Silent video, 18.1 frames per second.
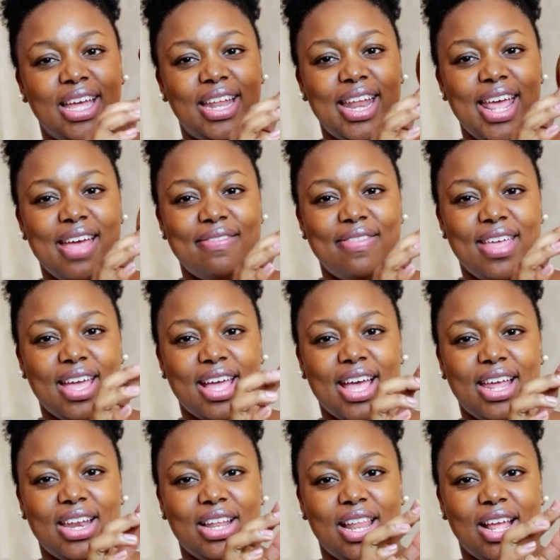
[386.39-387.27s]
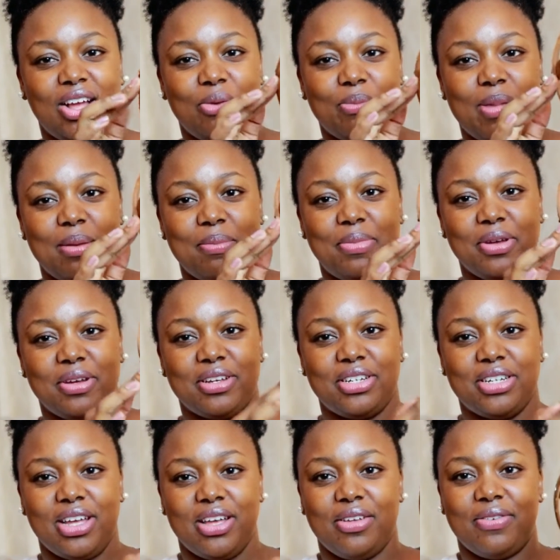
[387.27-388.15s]
And I have that kind of like on my
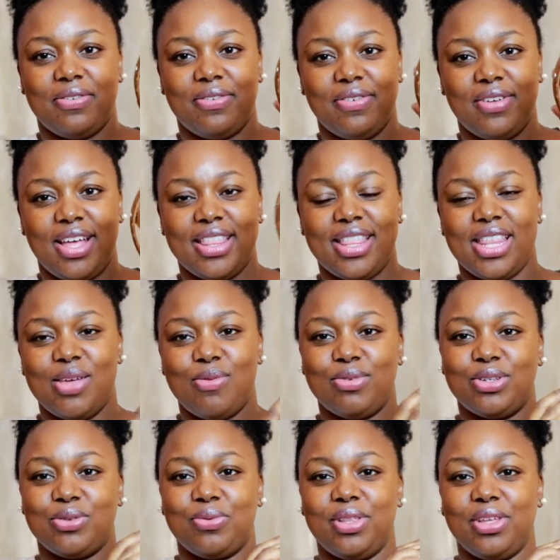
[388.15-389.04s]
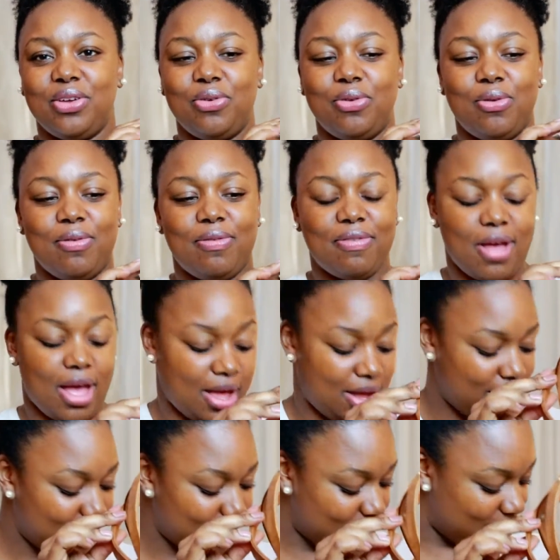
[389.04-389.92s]
bookshelf. I thought that was a really cool
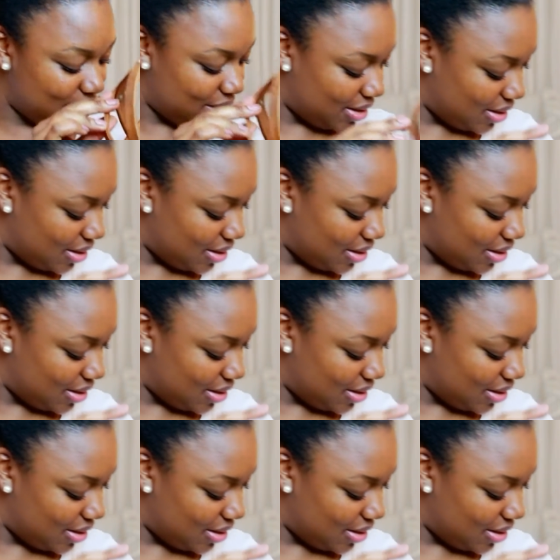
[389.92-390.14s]
find.